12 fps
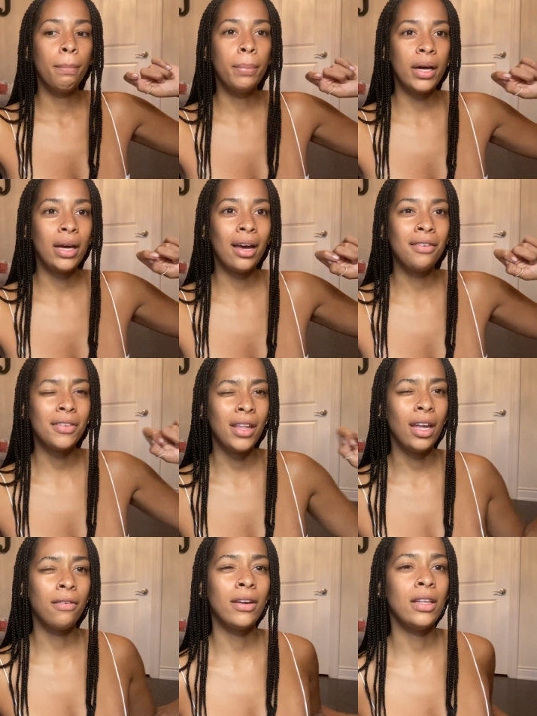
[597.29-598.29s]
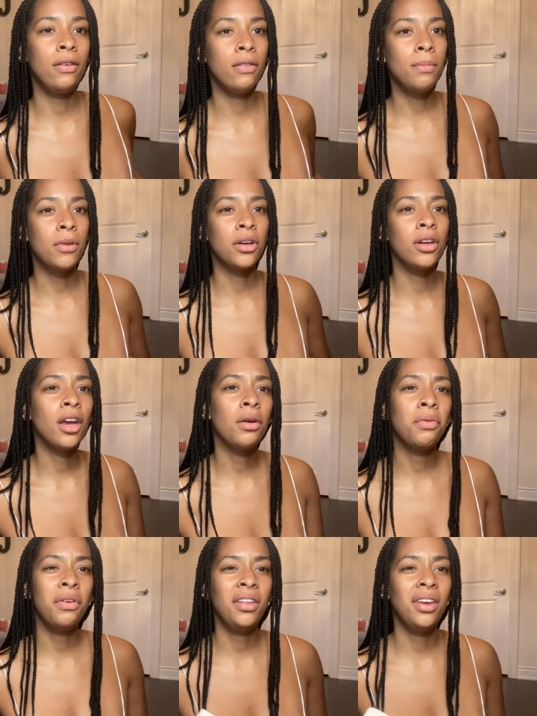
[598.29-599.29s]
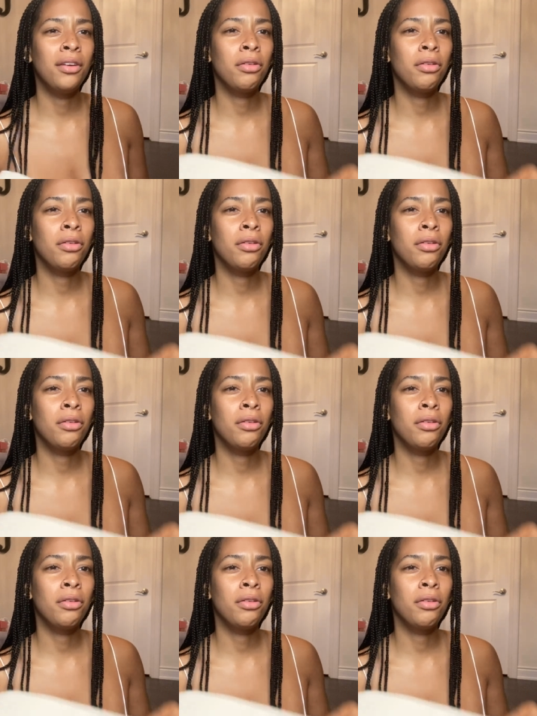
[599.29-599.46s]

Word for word: but I feel like if I leave them, they're going to get really